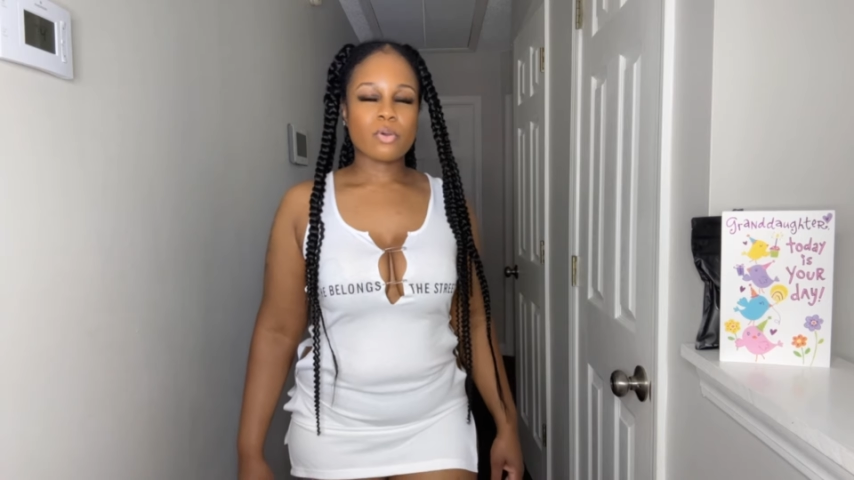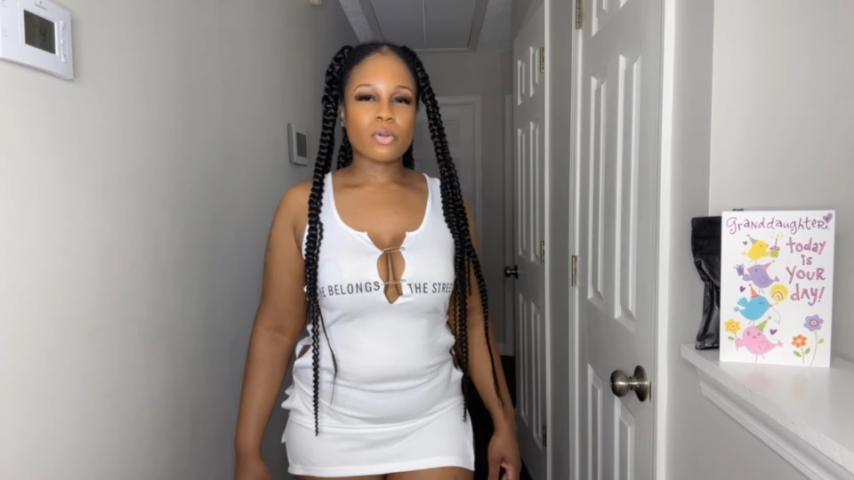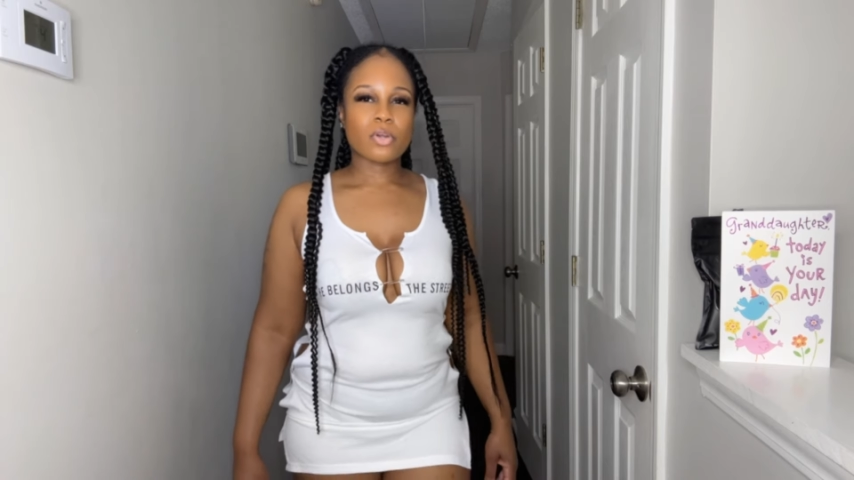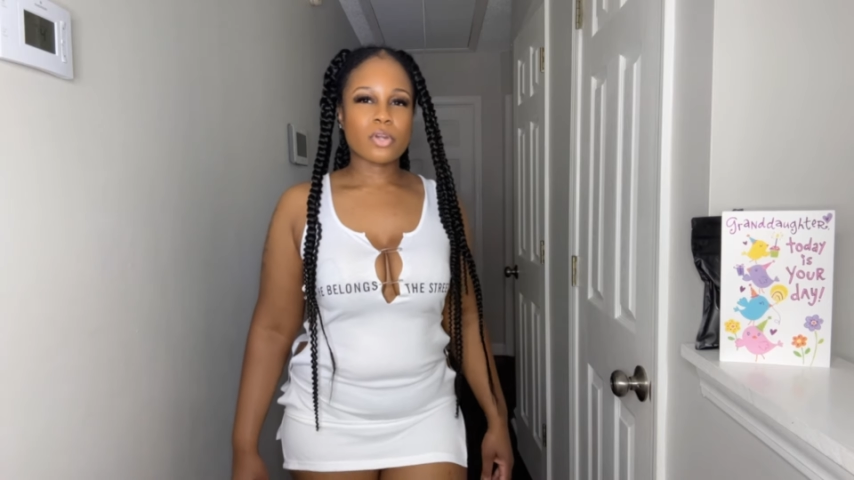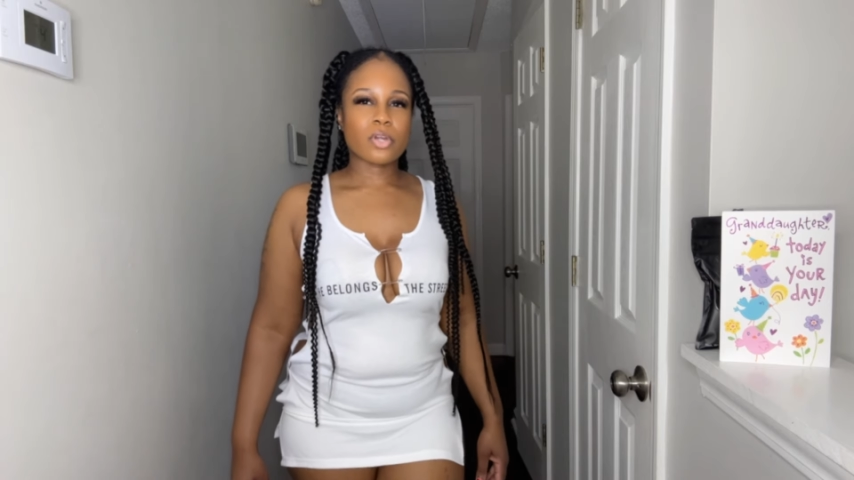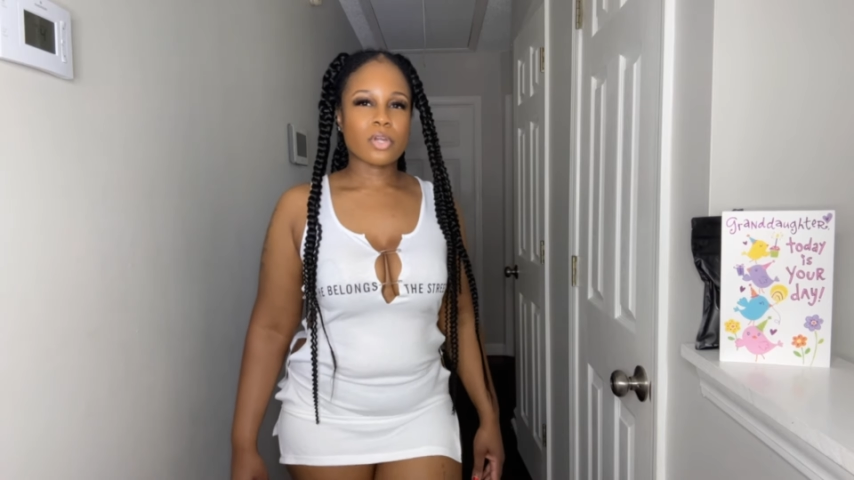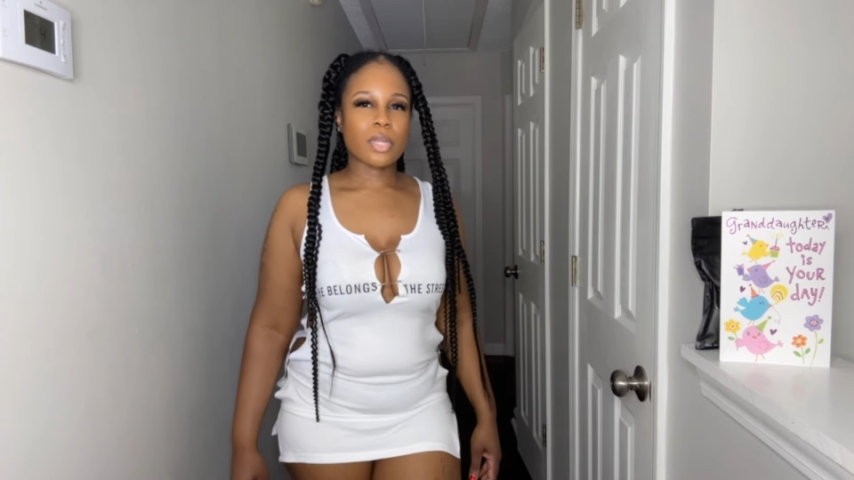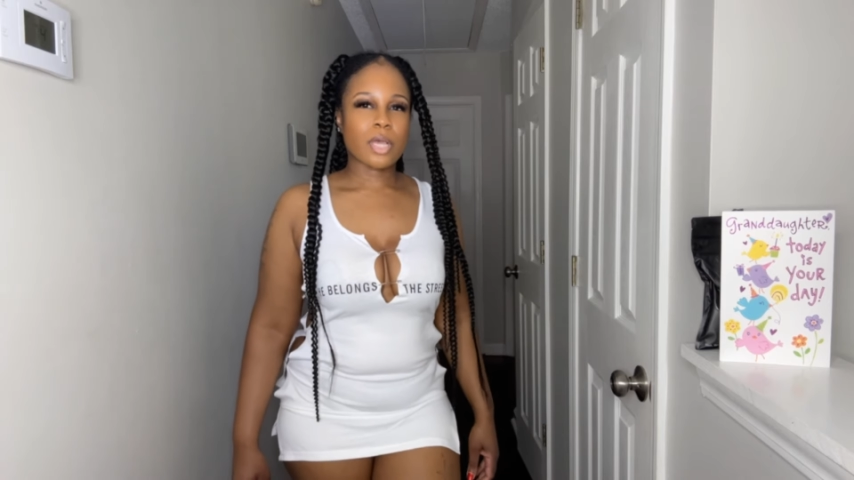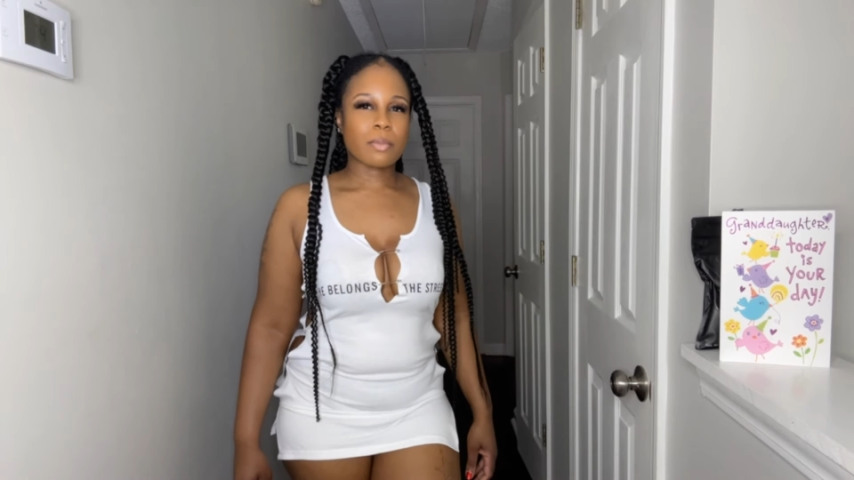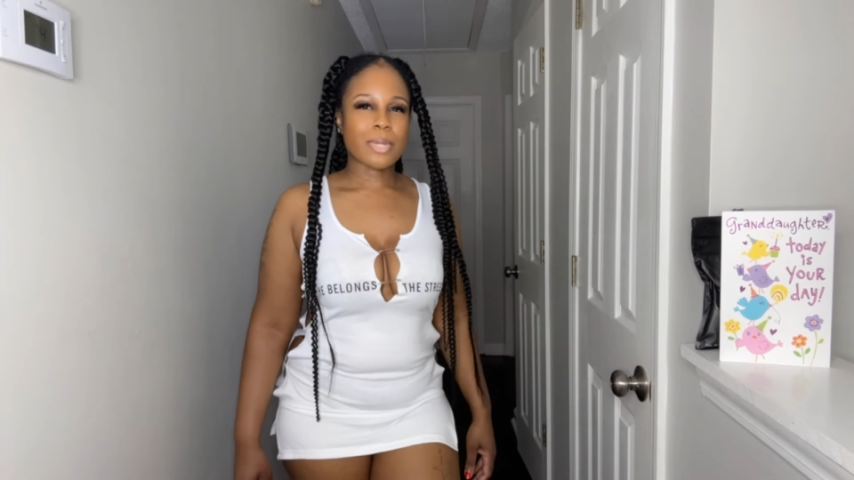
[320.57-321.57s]

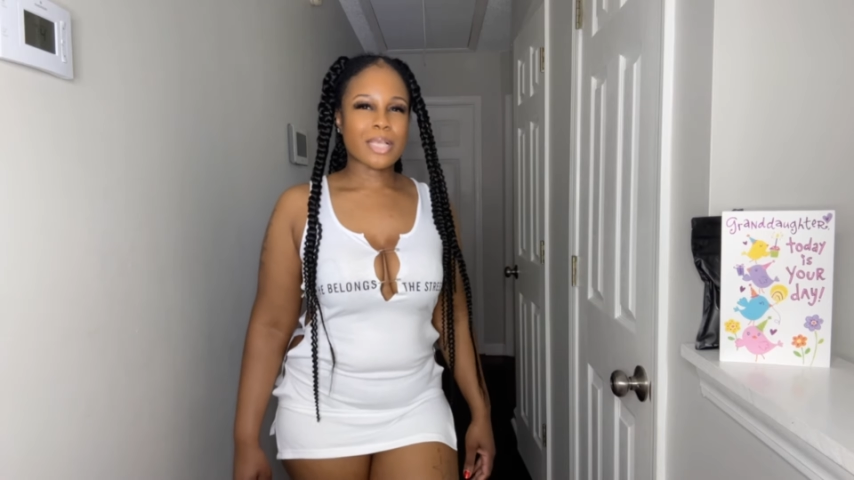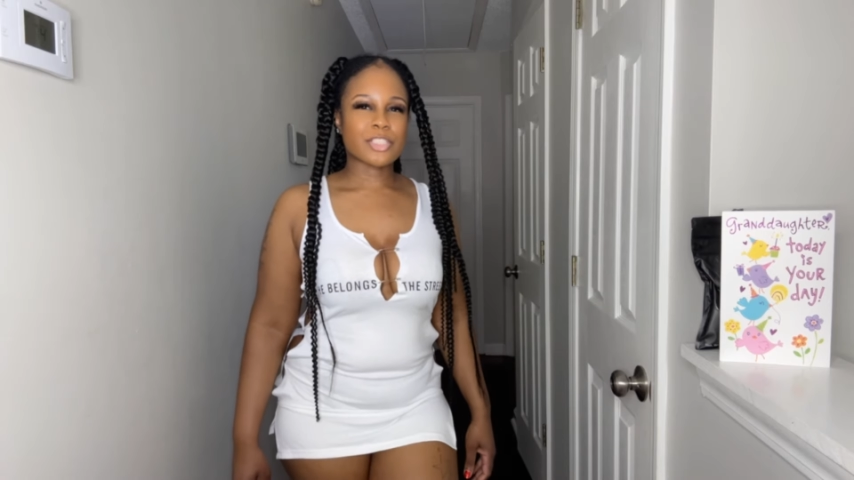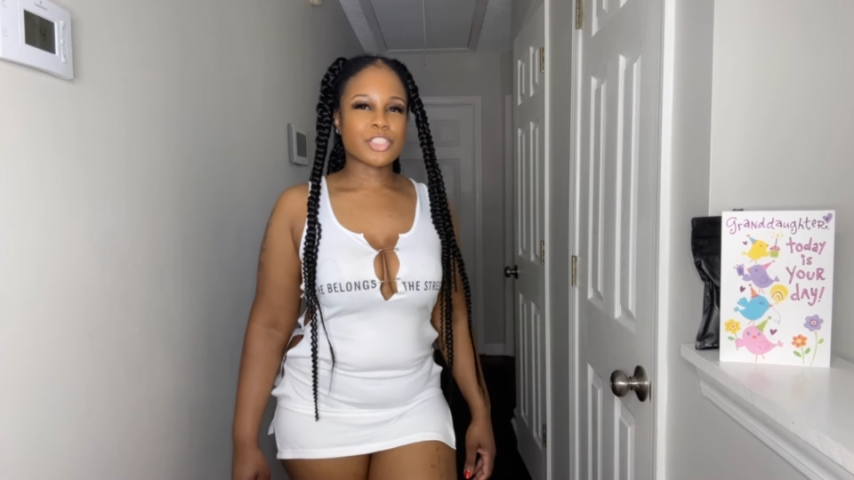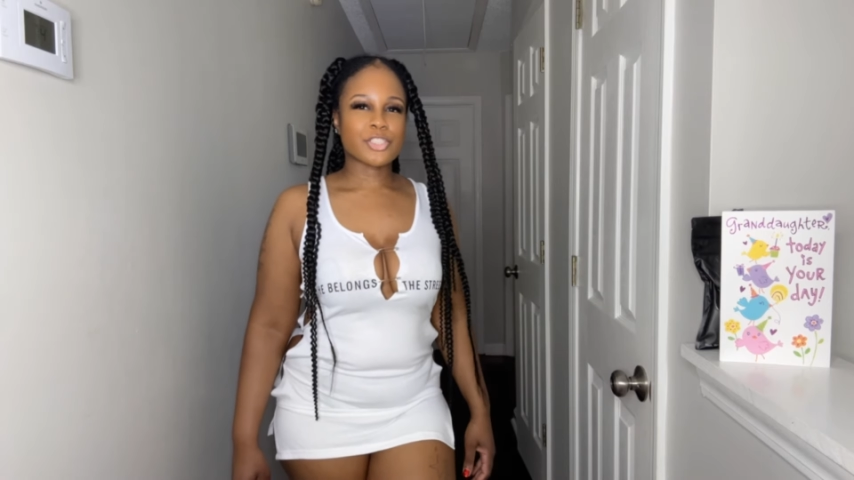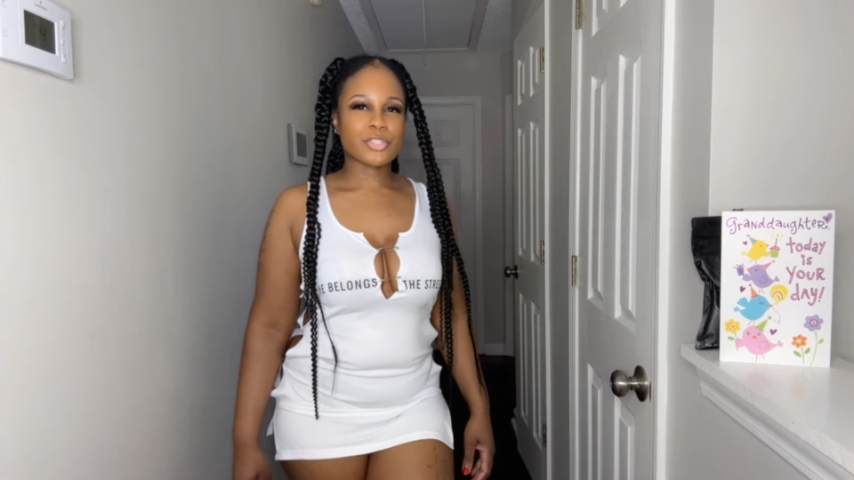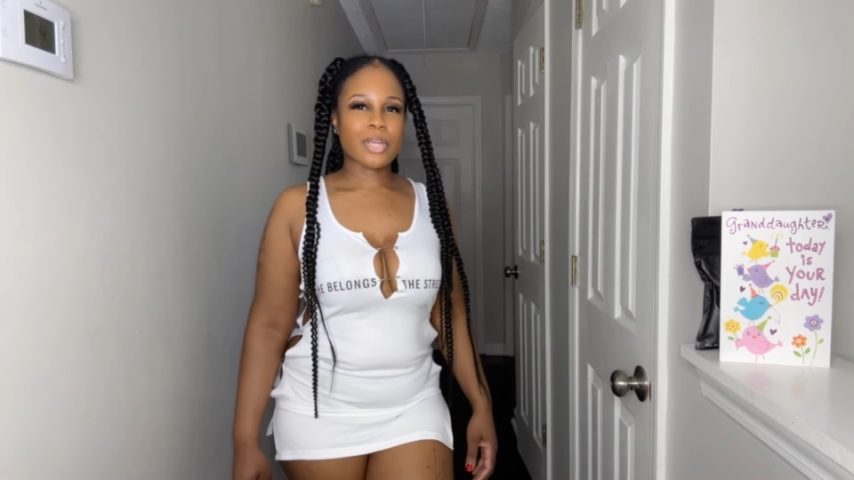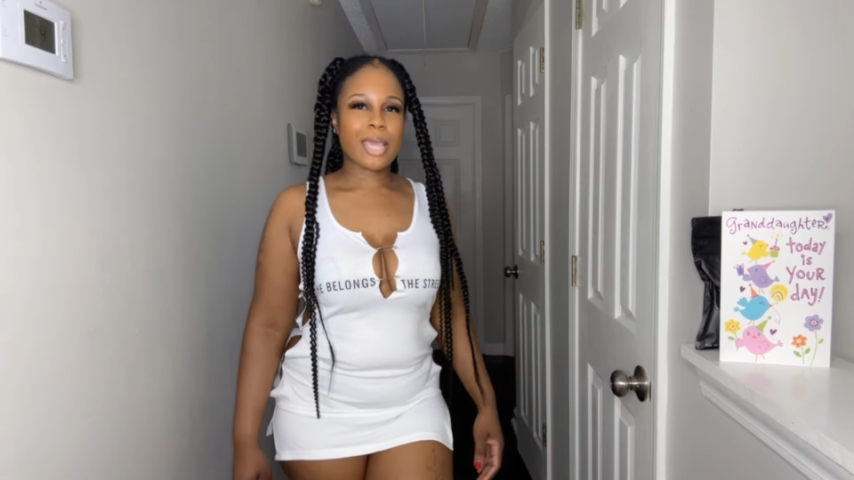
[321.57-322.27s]
or I'm not sure.